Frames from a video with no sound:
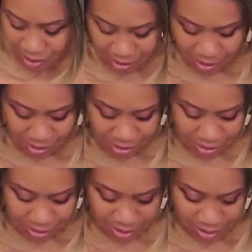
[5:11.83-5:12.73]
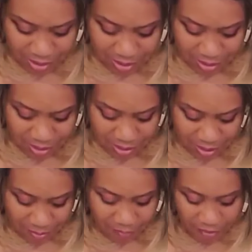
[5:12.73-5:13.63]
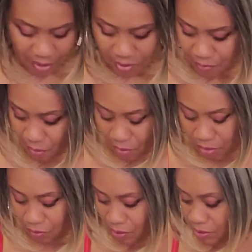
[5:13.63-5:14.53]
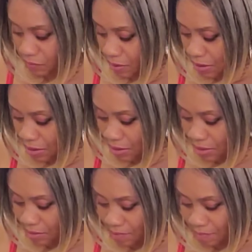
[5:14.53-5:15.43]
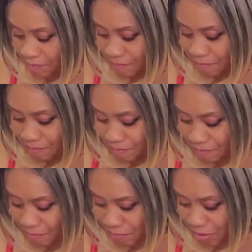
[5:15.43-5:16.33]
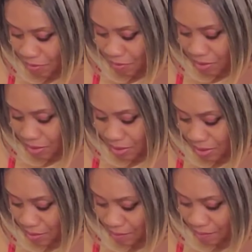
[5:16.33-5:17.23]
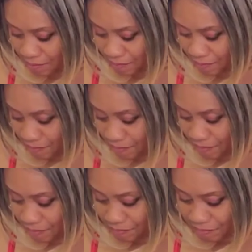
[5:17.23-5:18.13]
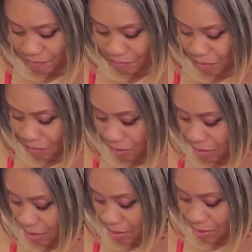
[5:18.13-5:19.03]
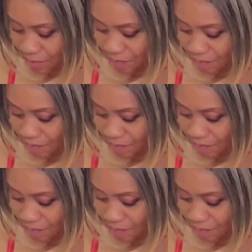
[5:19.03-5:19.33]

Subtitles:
take these couple right here. We're going to throw this right in there. Throw it in there. Throw it in there.